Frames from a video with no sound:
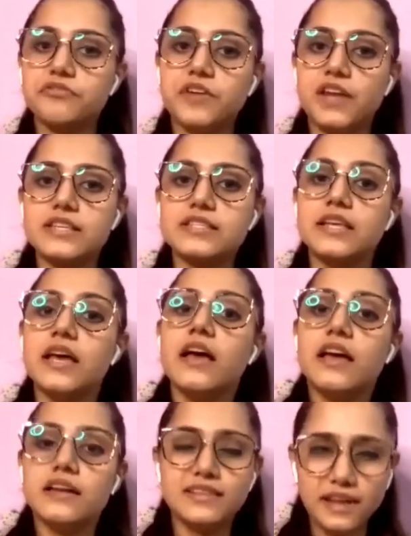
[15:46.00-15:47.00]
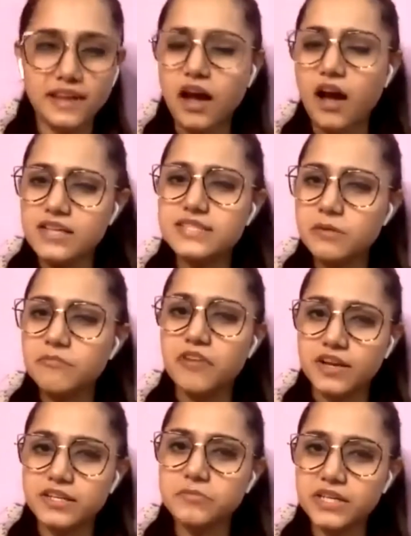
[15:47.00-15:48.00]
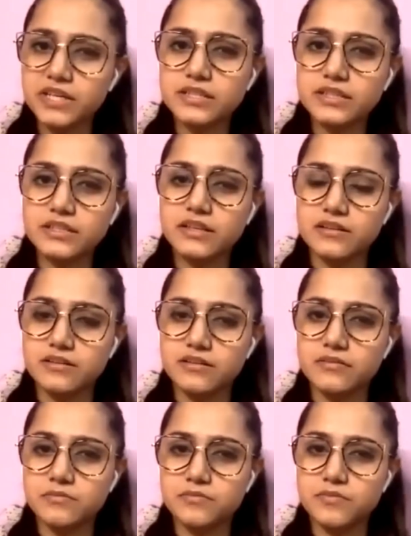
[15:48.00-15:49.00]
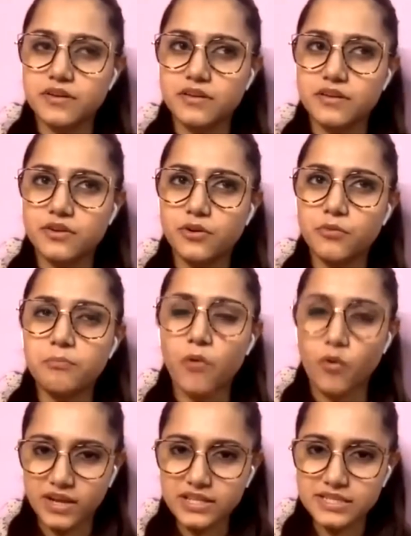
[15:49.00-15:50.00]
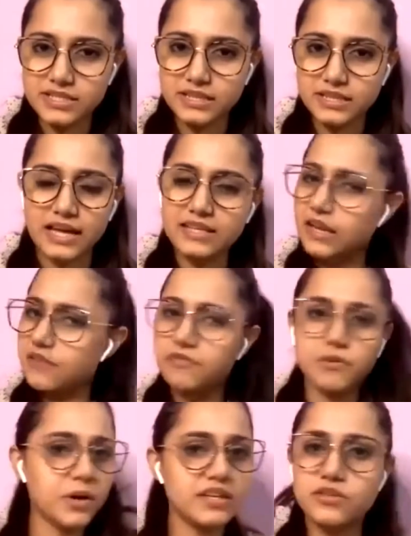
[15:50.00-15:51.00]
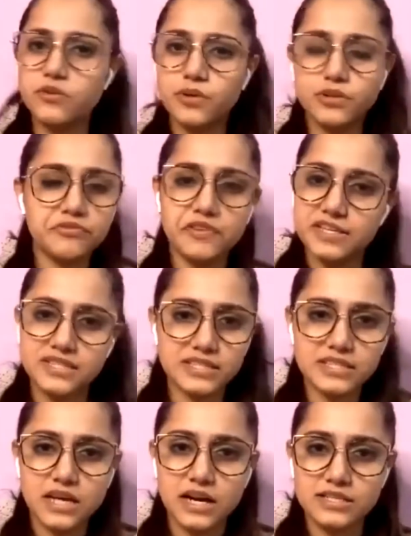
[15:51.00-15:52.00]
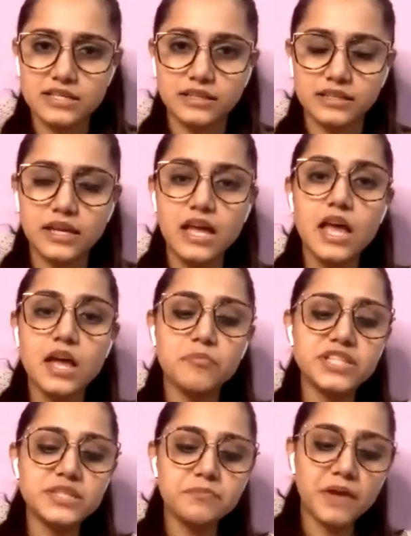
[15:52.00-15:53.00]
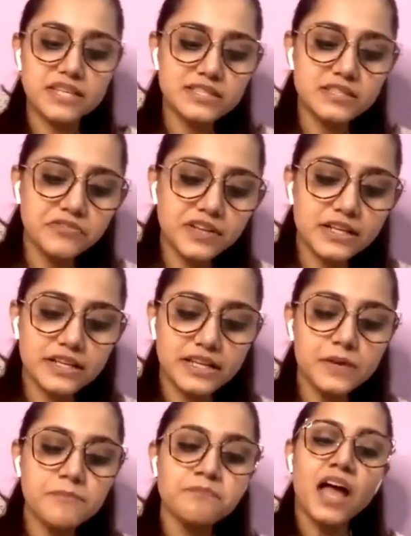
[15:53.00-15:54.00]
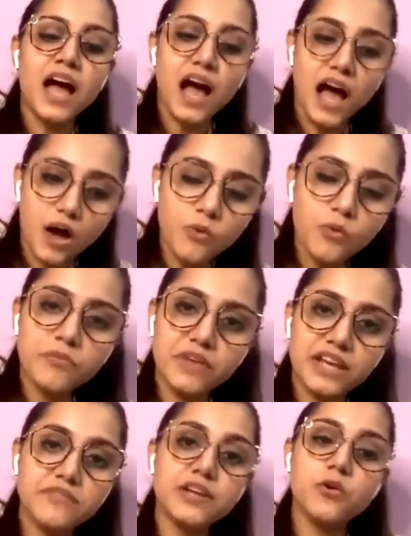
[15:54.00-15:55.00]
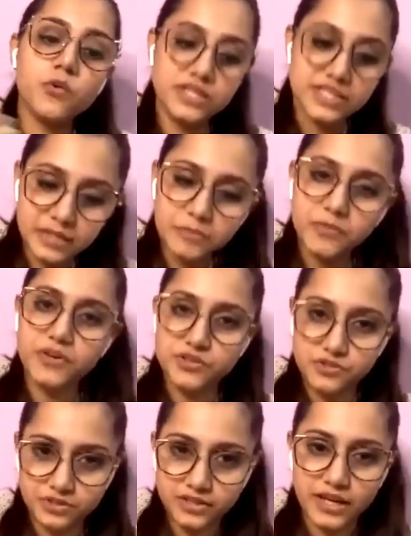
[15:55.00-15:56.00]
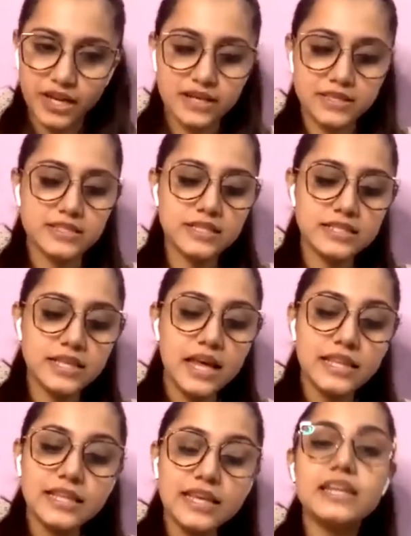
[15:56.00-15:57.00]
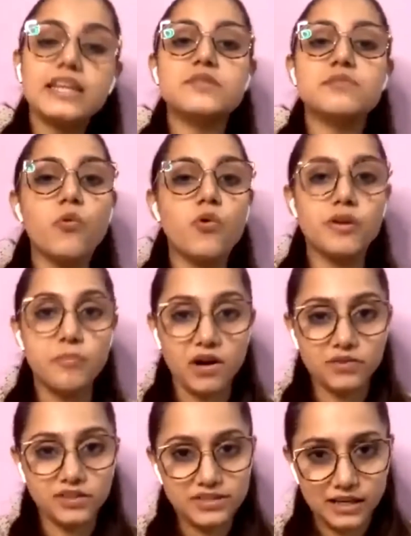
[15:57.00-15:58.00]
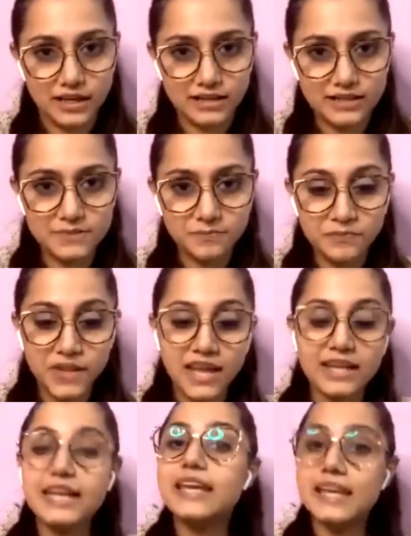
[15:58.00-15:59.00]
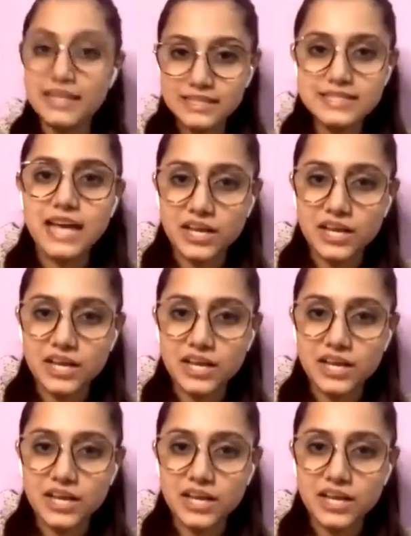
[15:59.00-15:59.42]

to face. Uh, there are some fundamental. Uh, you know points that everyone is going to face in sade sati but specifically how when we go deeper into the analysis then it's more about the signs like in